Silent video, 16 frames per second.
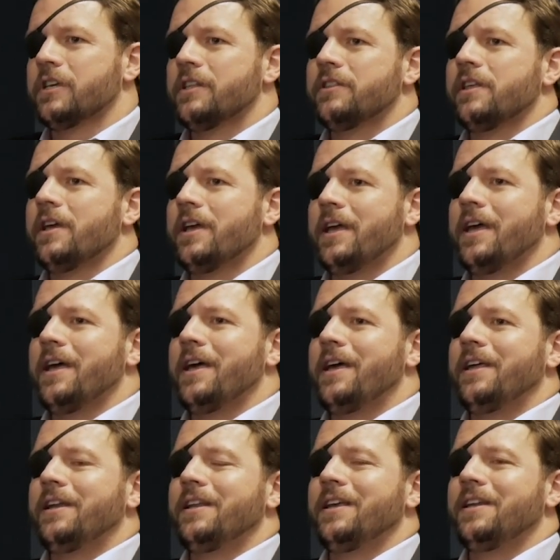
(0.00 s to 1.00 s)
And
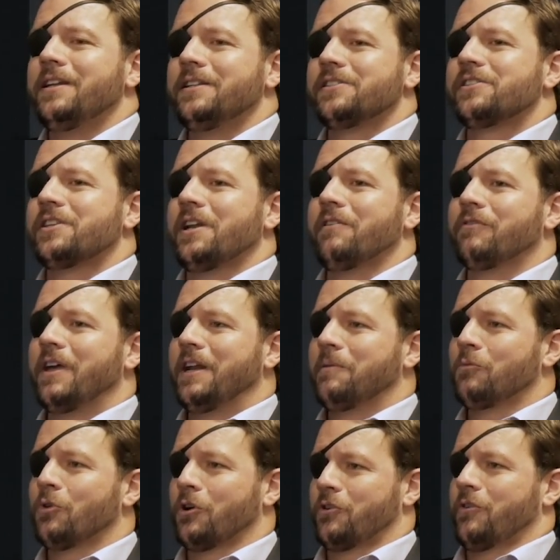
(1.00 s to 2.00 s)
instead of
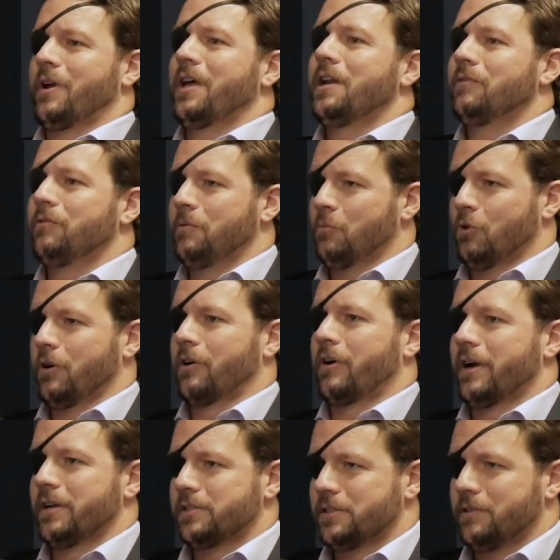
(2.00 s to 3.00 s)
getting more creative and more
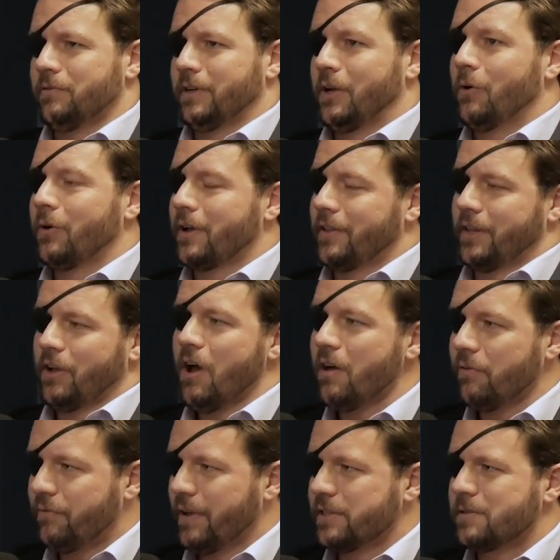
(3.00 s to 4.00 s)
aggressive and going on the
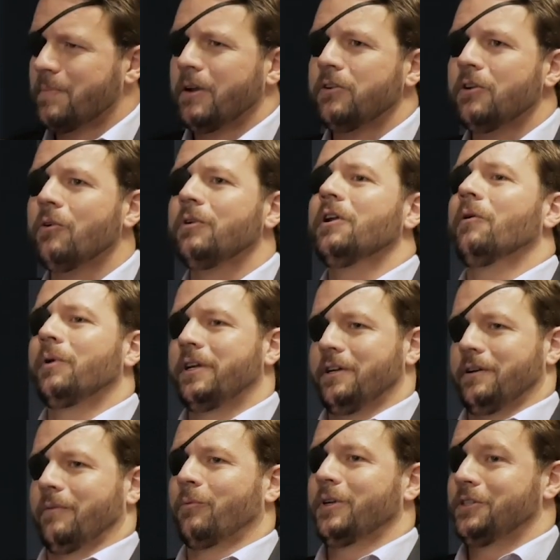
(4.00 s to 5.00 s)
offense about, no,
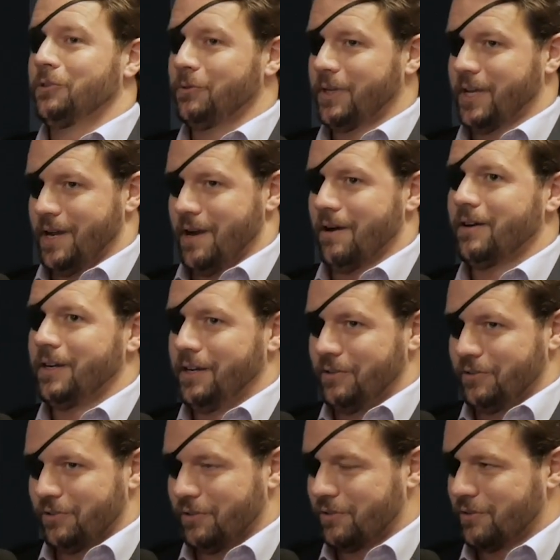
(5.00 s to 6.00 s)
here, we do care, and
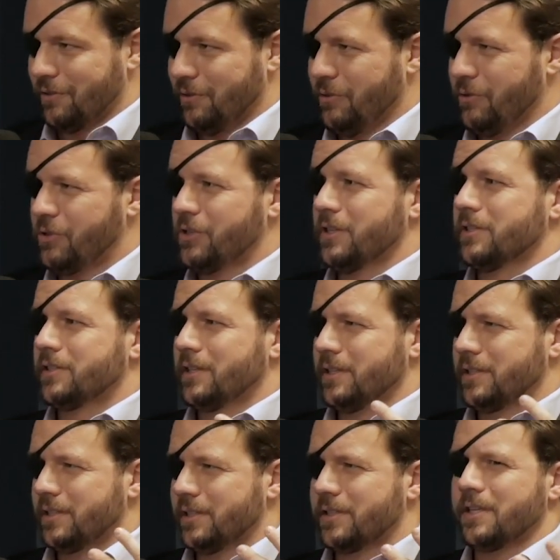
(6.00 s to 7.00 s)
here's our solutions,
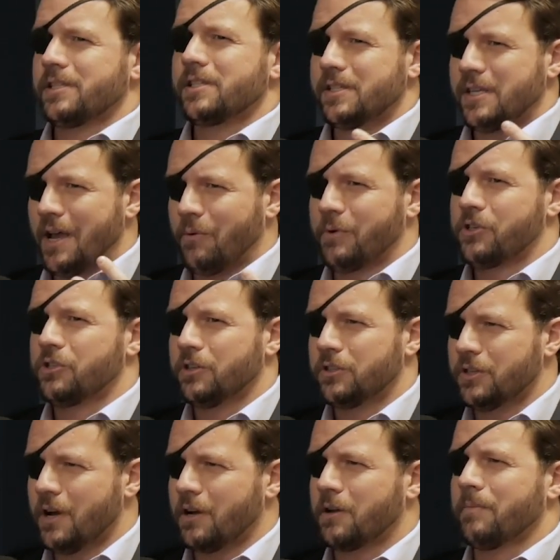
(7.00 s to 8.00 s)
this is how we
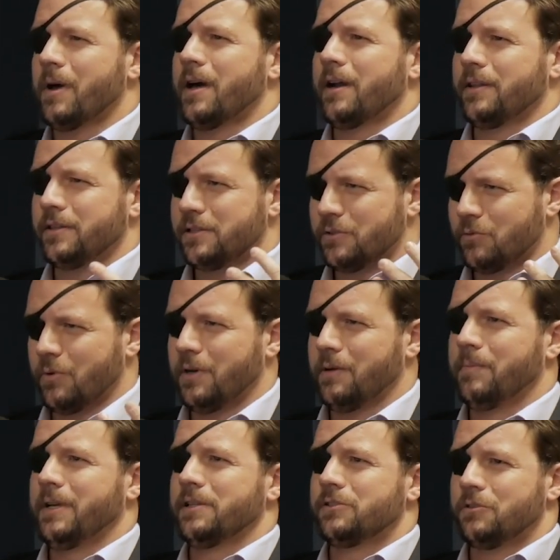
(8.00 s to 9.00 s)
should talk about it, this is what
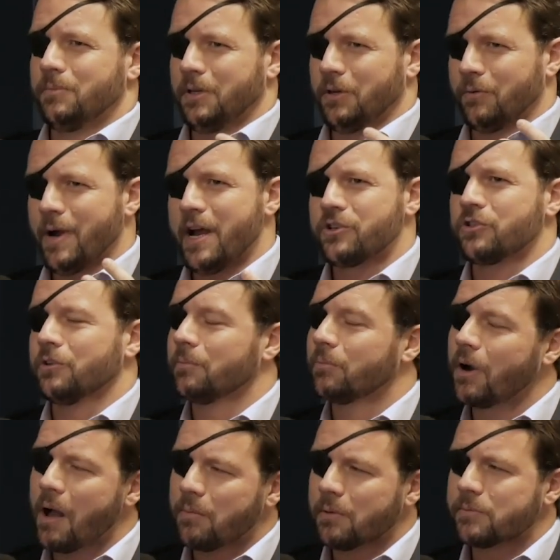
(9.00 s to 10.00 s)
it means to be a rational
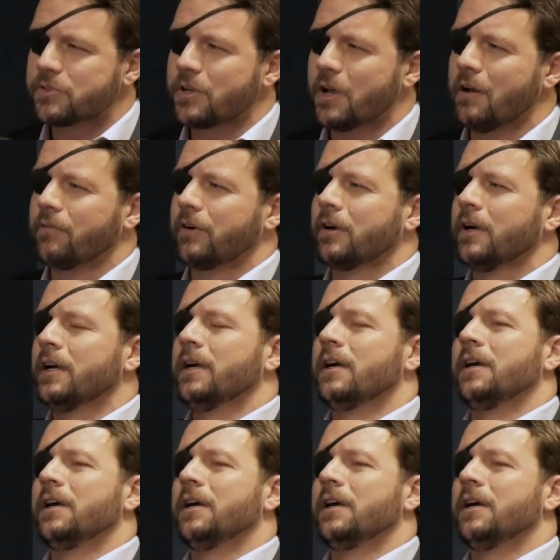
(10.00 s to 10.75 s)
problem solver,